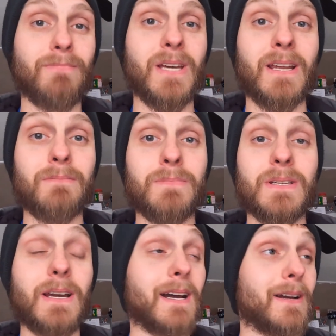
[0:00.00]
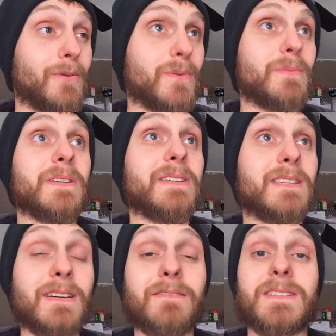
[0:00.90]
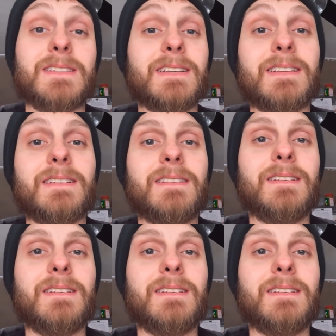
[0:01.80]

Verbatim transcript: man, I'd be I would be devastated.